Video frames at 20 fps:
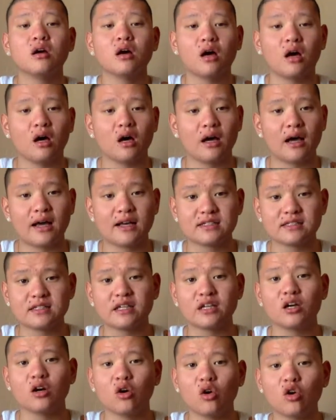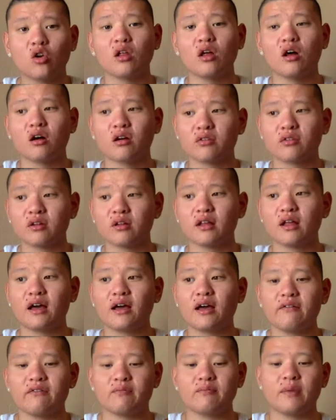as they go along their
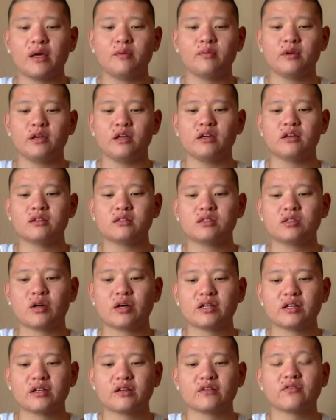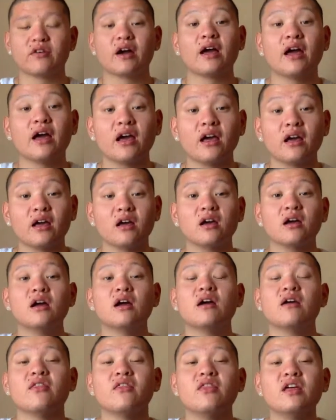life, maybe to identify, hey,
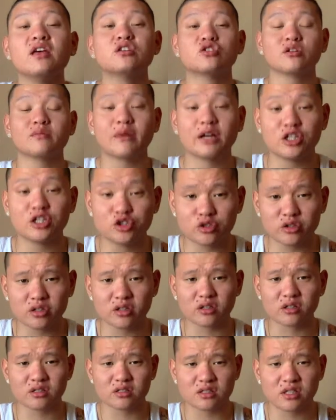these are my triggers.